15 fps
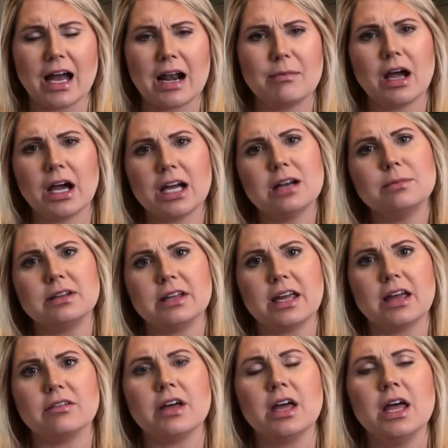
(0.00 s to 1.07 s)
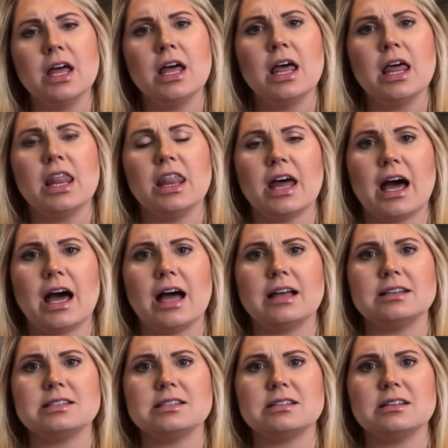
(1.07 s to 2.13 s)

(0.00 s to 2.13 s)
I'm not going to believe that